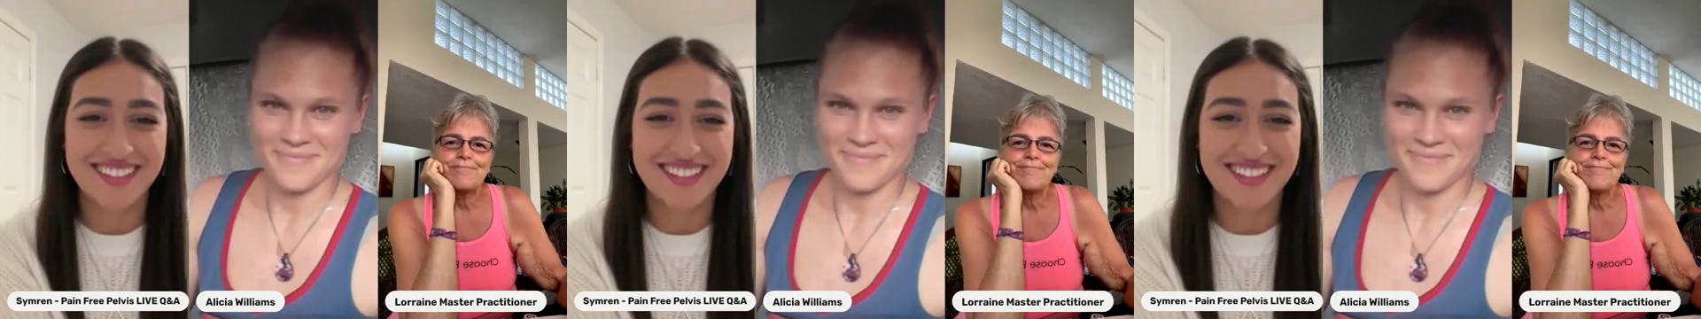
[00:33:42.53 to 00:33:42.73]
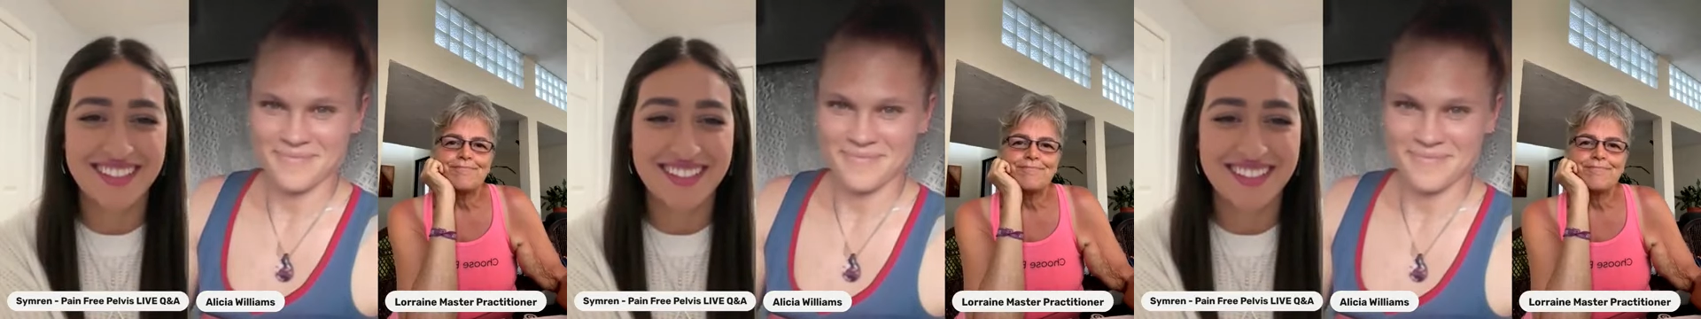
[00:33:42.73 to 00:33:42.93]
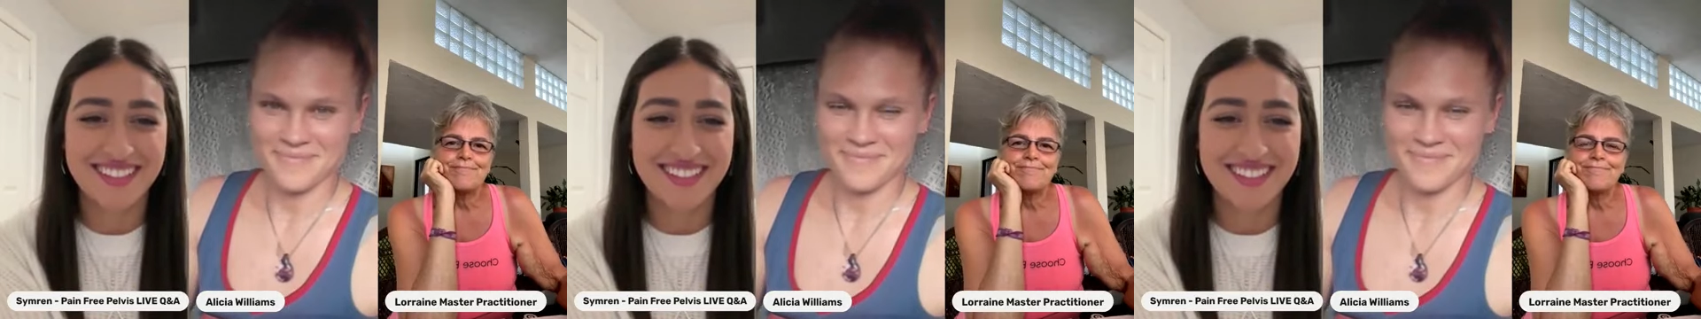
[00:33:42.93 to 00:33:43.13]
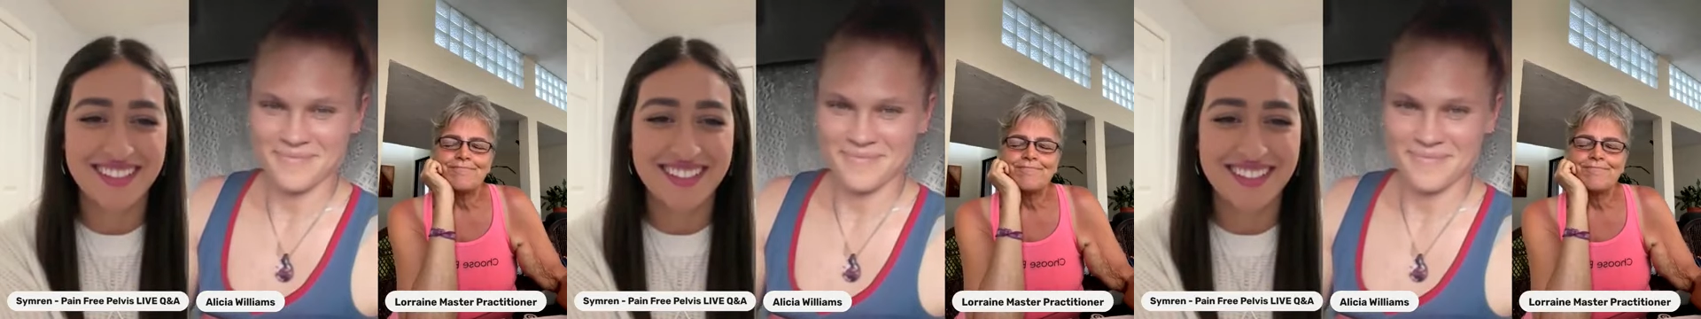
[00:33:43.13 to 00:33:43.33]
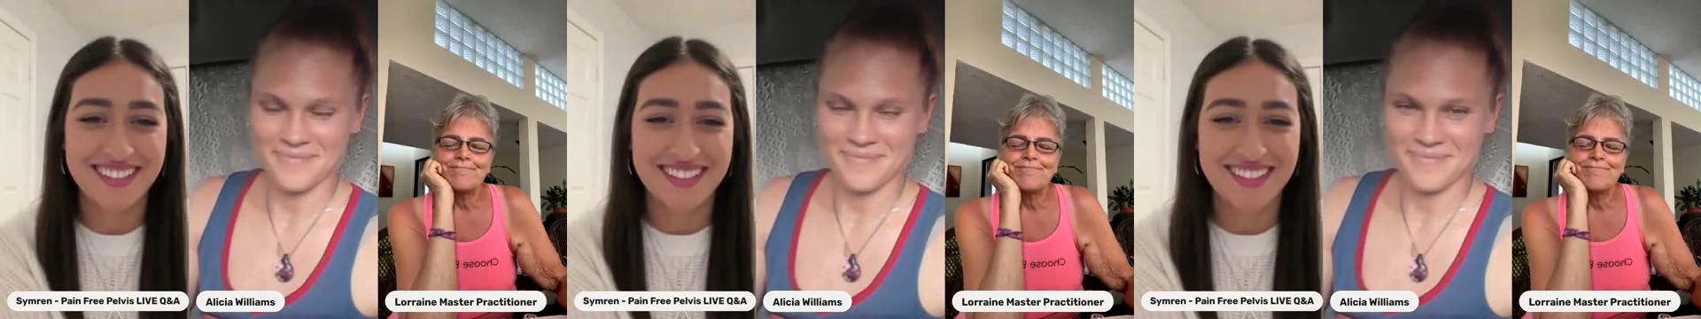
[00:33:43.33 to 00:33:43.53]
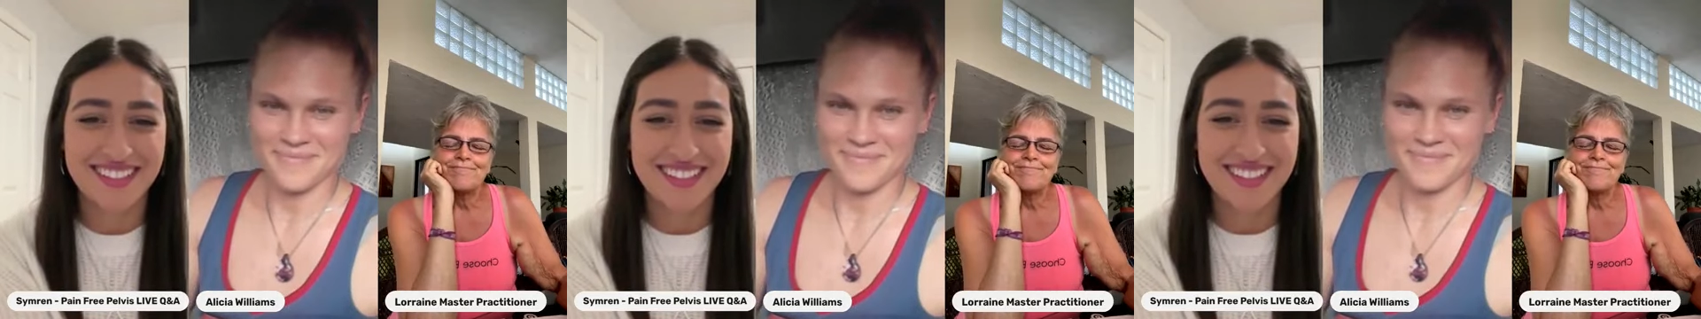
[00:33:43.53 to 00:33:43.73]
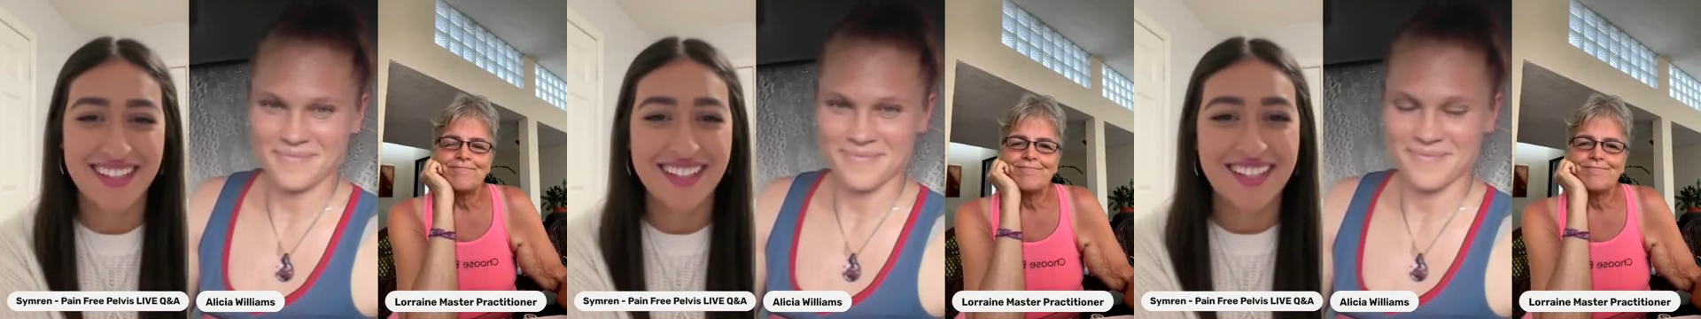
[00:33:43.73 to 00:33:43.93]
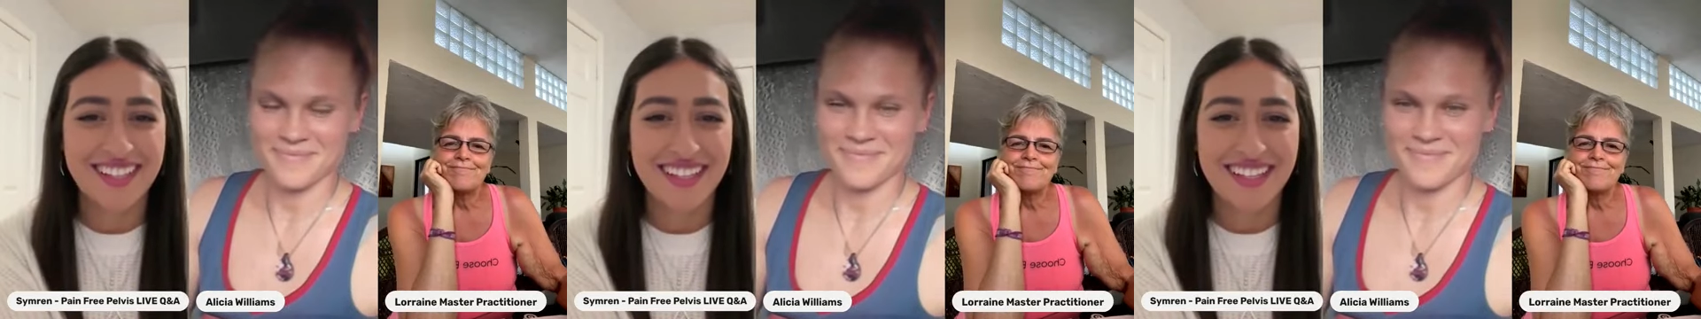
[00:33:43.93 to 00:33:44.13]

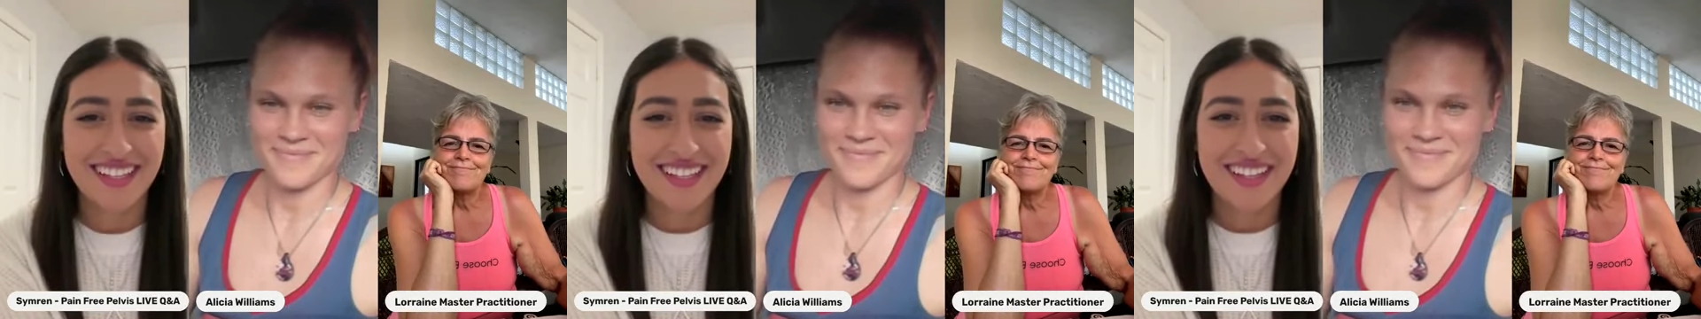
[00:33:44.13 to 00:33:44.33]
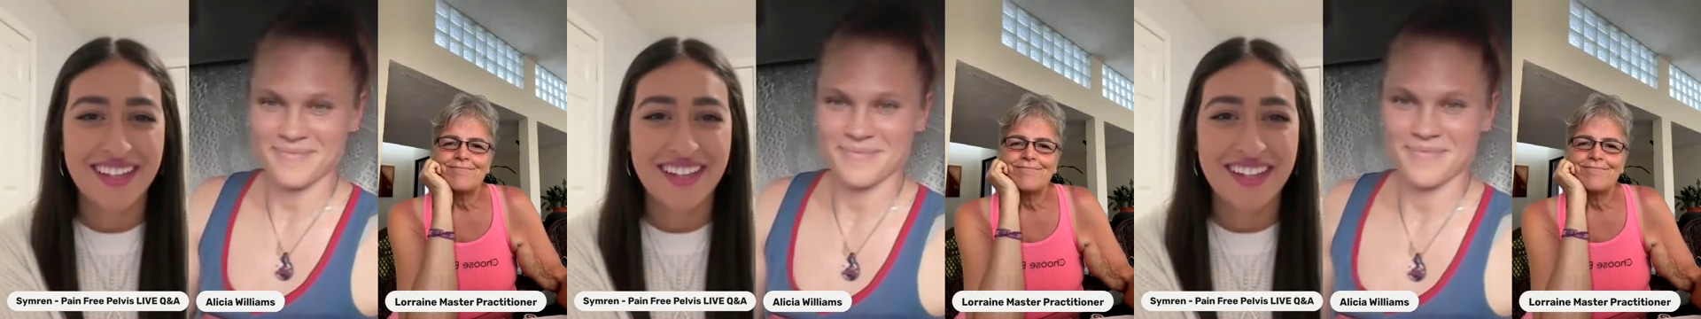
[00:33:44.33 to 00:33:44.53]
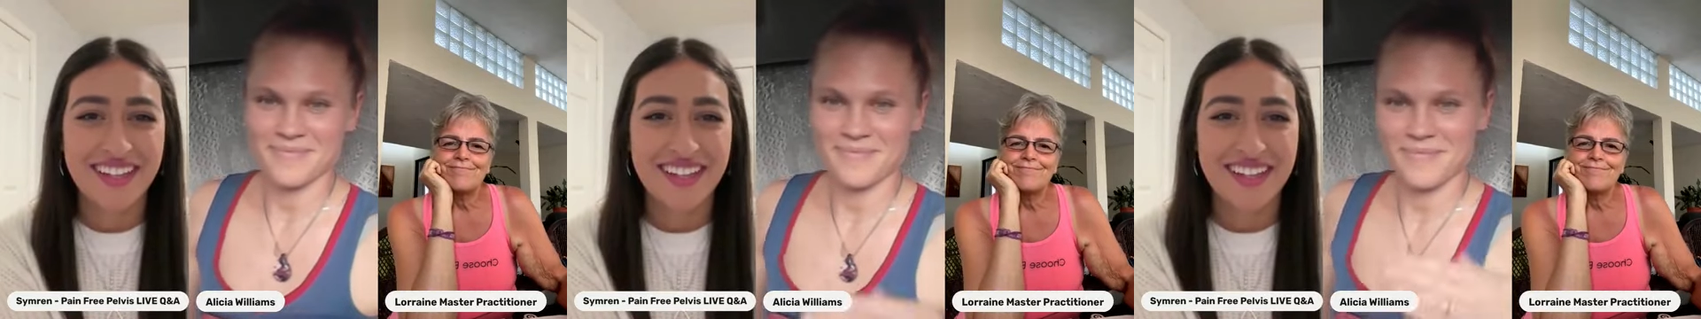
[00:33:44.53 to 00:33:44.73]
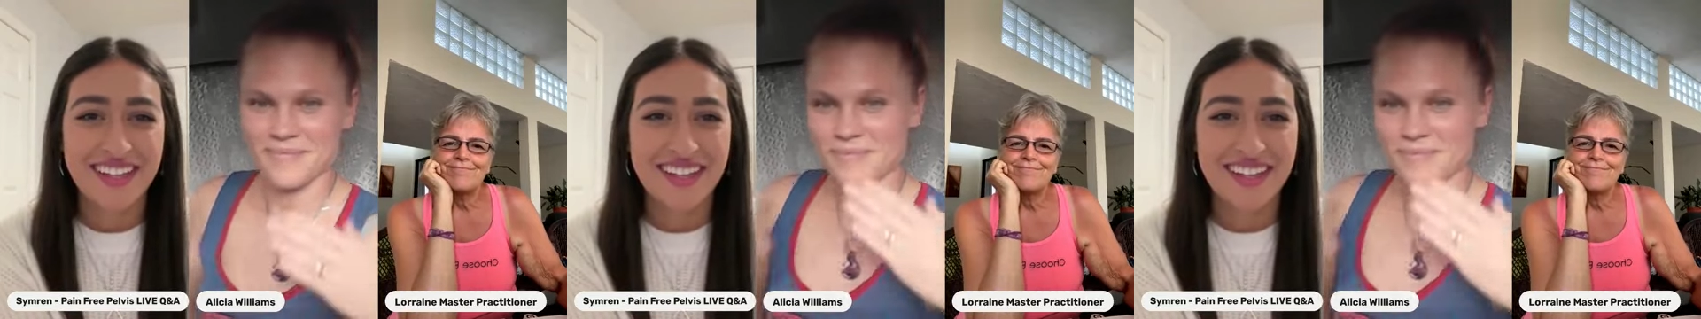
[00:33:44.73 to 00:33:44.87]
Nobody speaks.